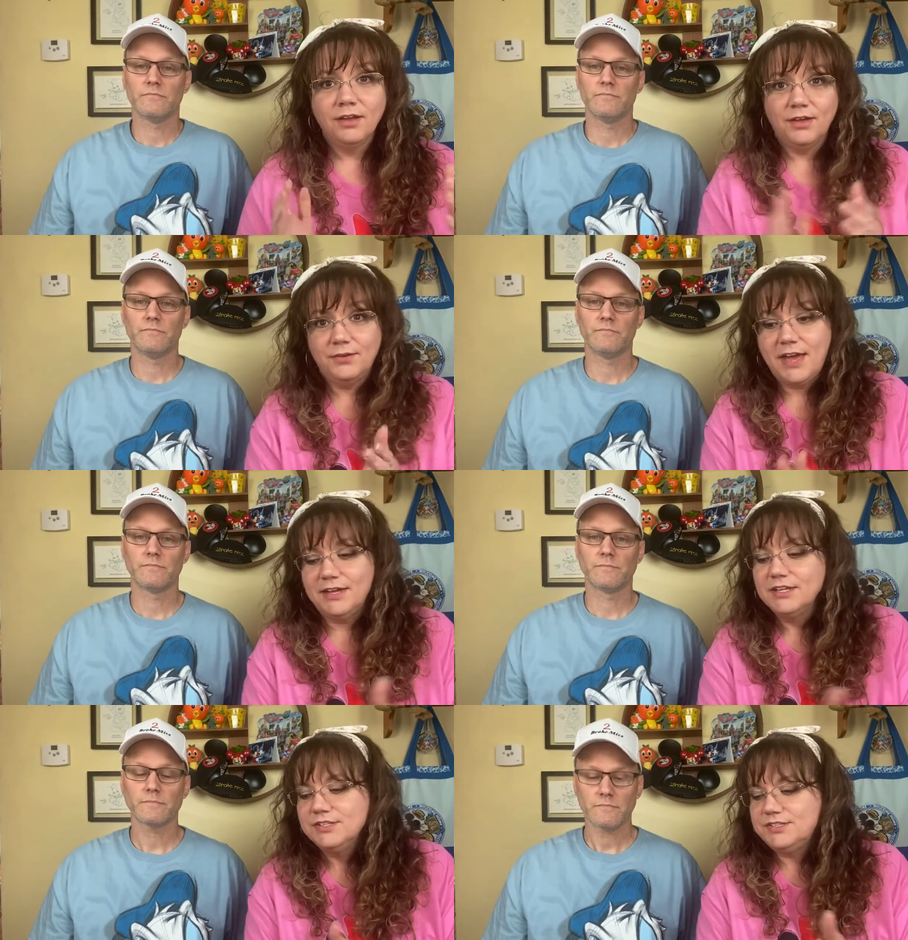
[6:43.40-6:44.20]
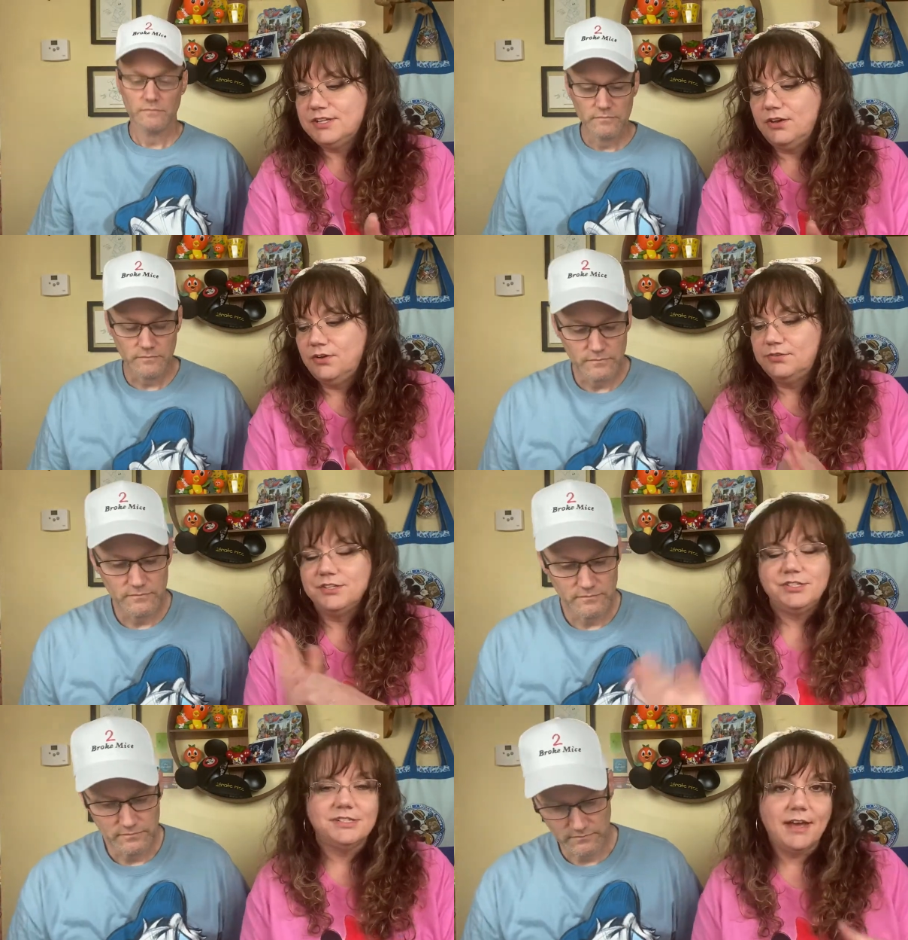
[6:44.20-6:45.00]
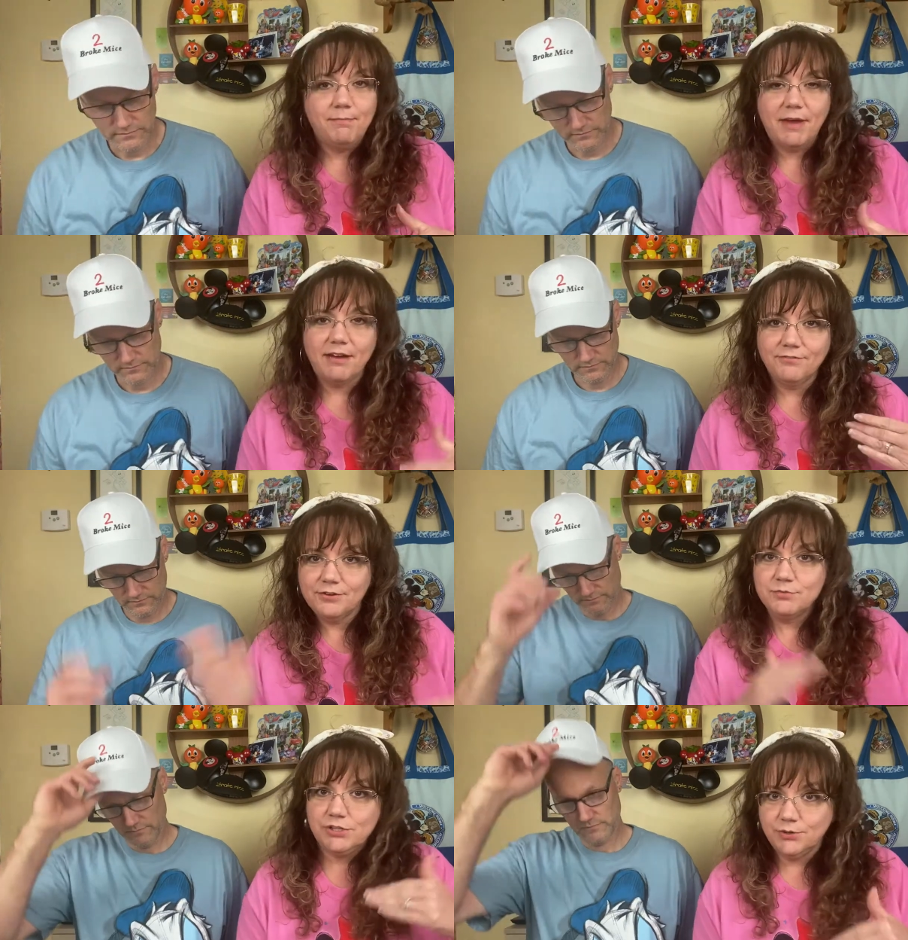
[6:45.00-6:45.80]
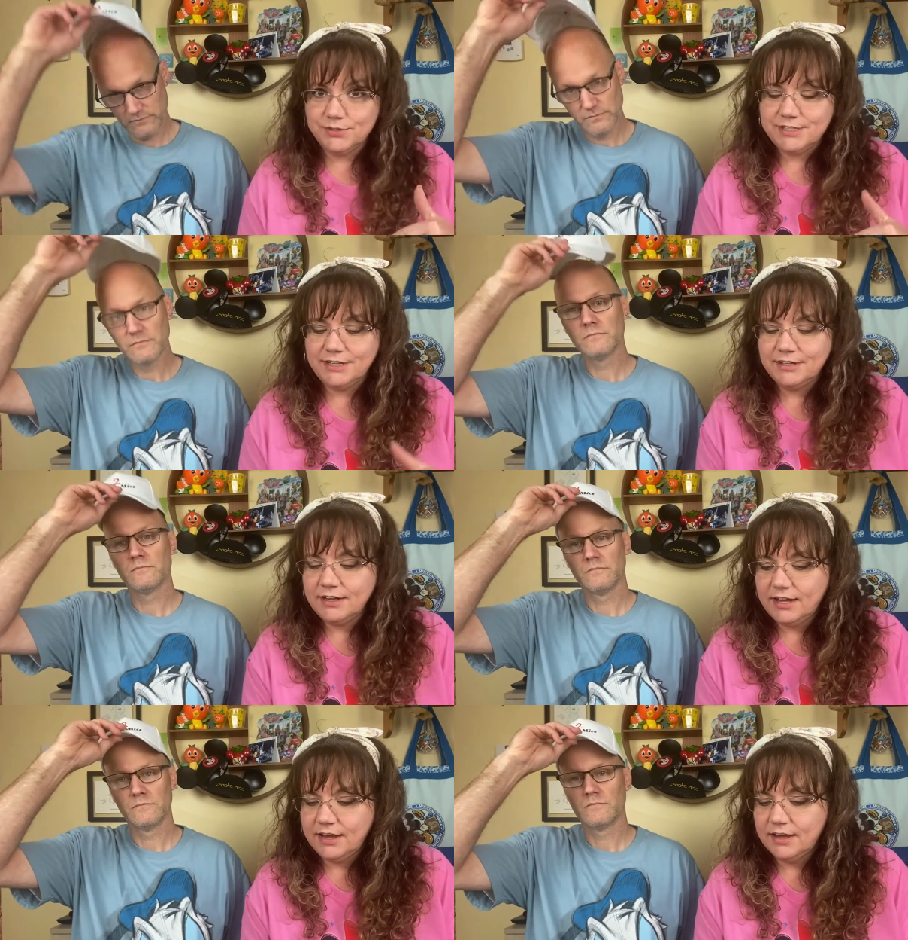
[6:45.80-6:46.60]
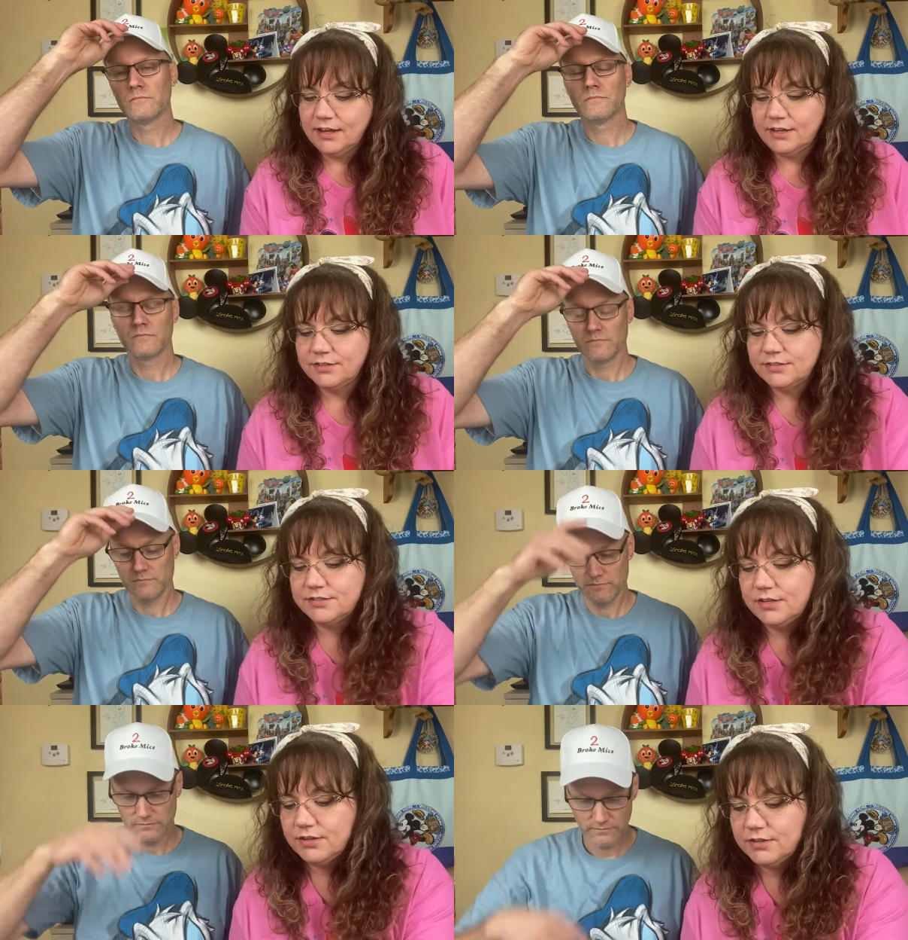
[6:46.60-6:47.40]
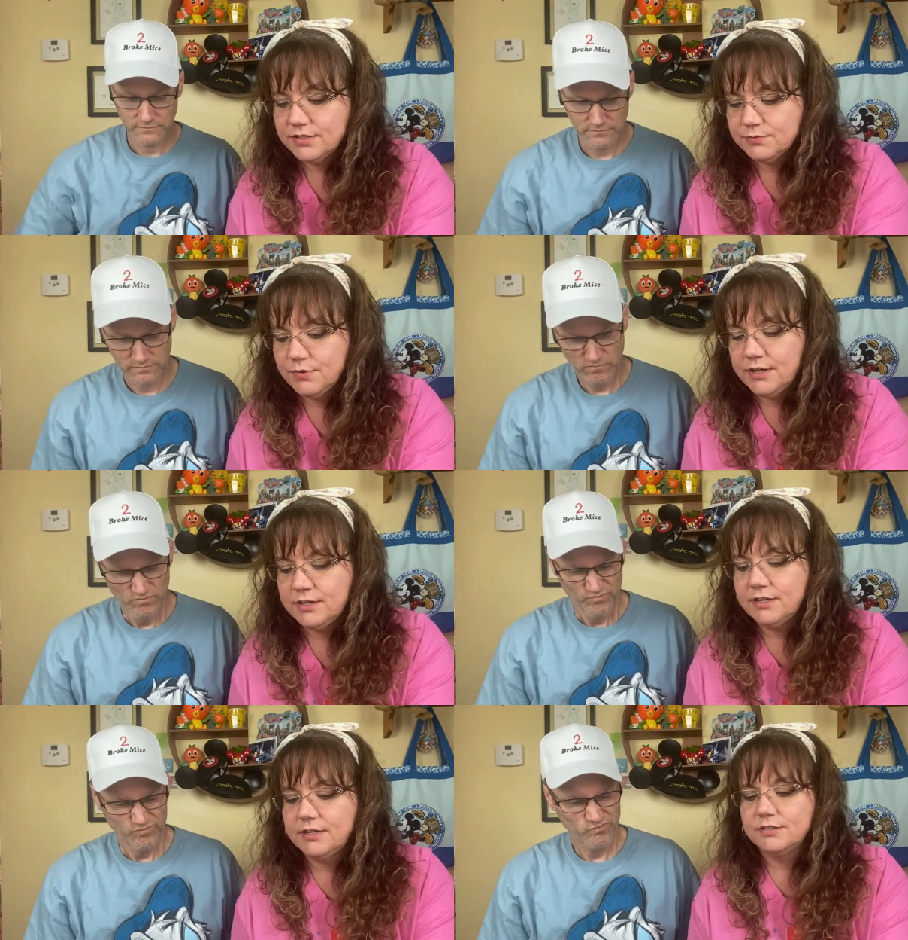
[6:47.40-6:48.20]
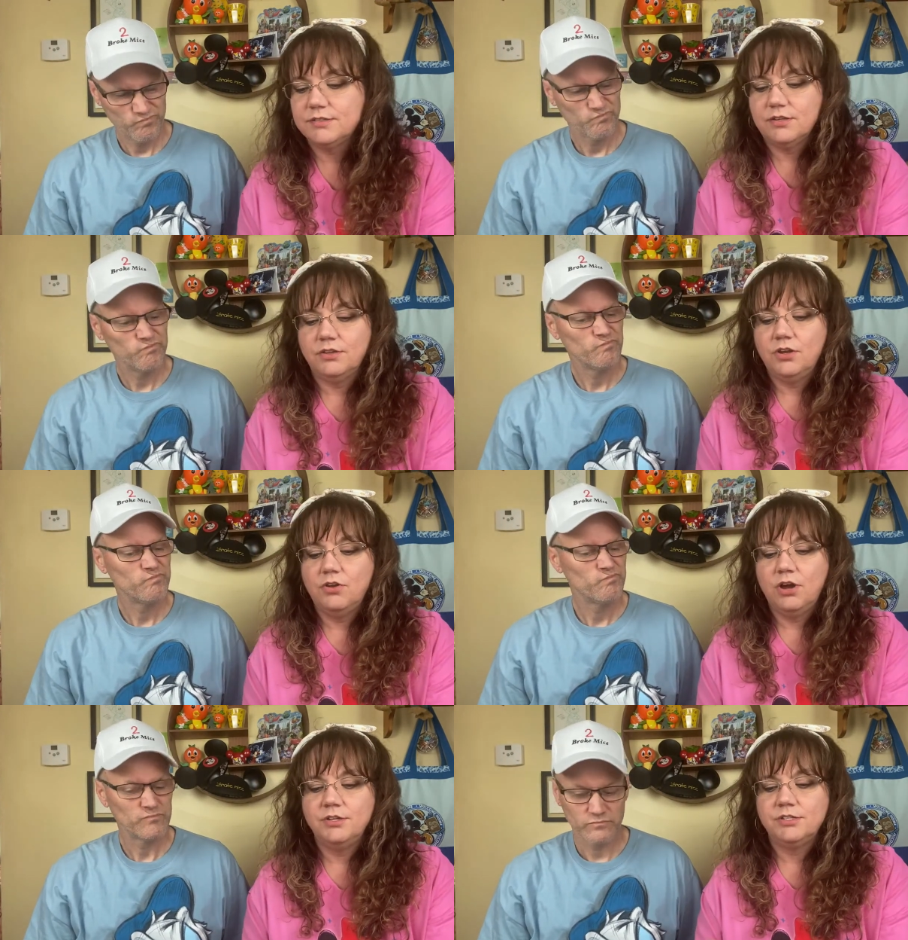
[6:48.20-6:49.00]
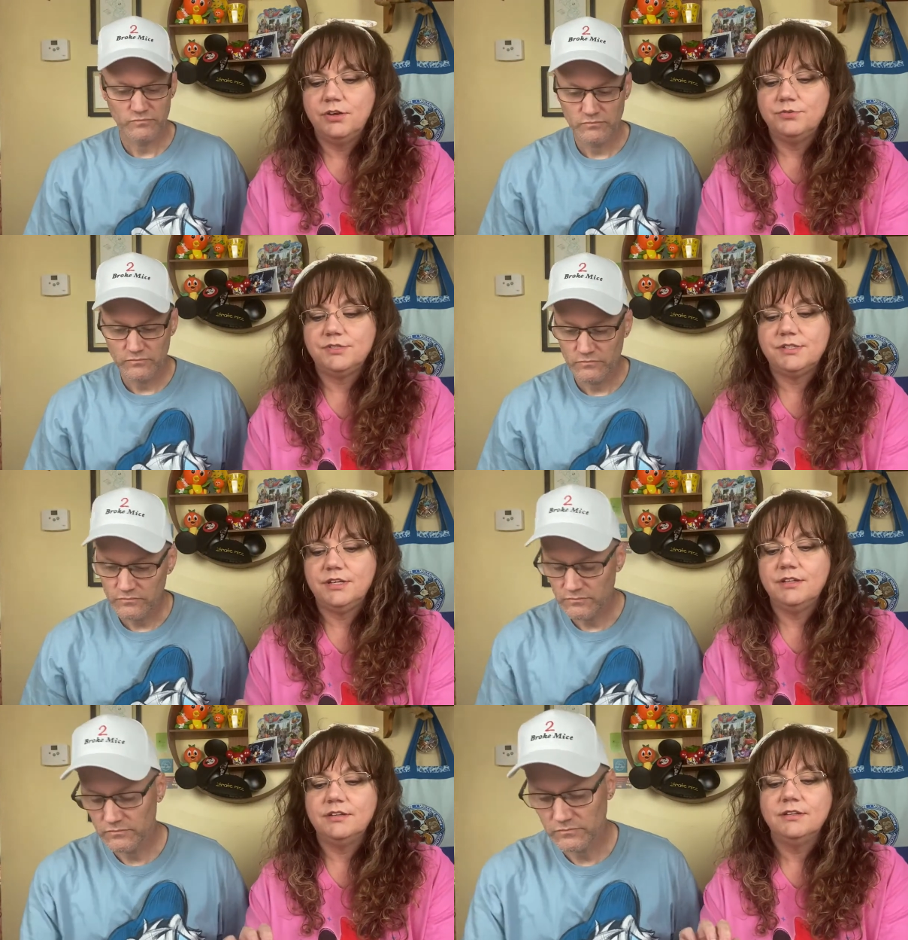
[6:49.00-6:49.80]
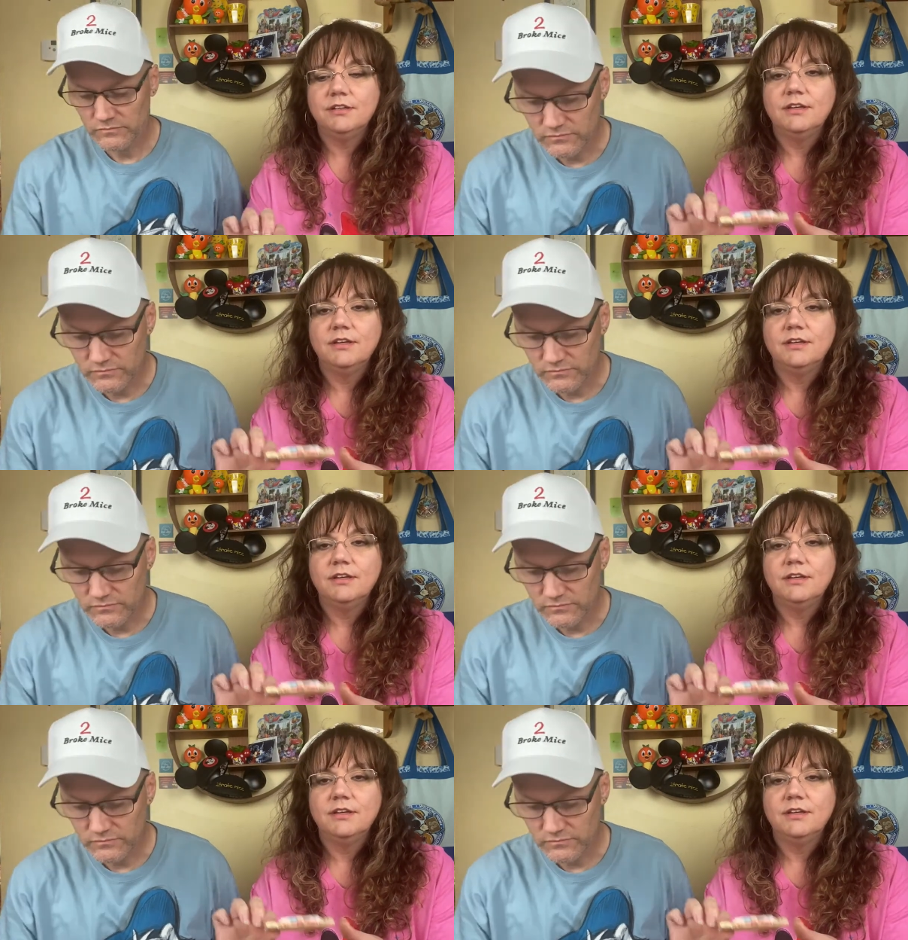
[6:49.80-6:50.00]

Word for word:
Speaker 1: Okay, so Chris just got back from toasting, and this one is the non-toasted.